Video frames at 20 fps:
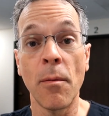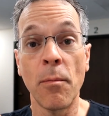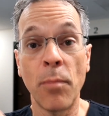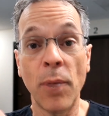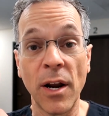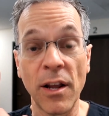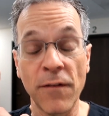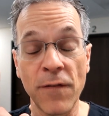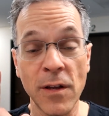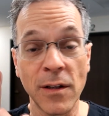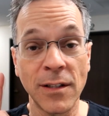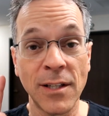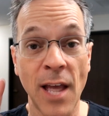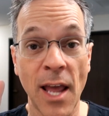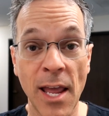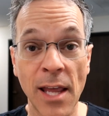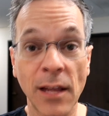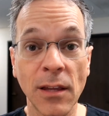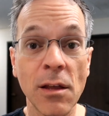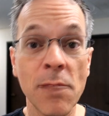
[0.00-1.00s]
But if you
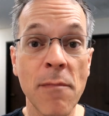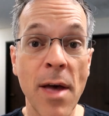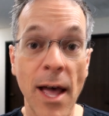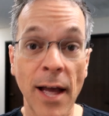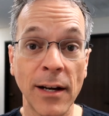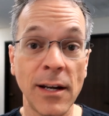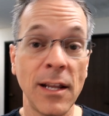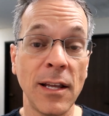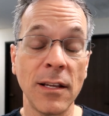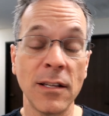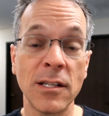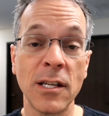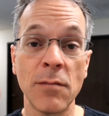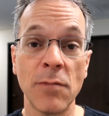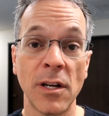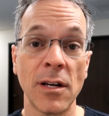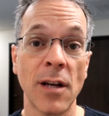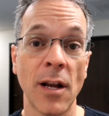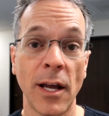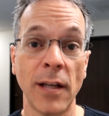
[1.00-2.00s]
take the
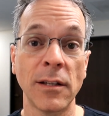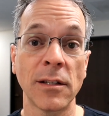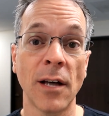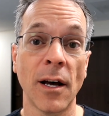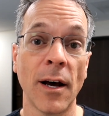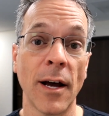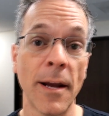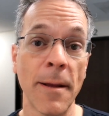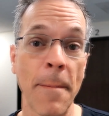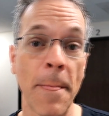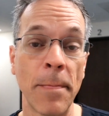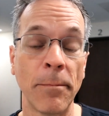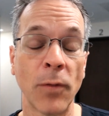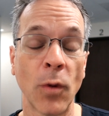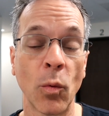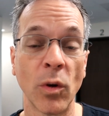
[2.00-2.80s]
magnesium at nighttime,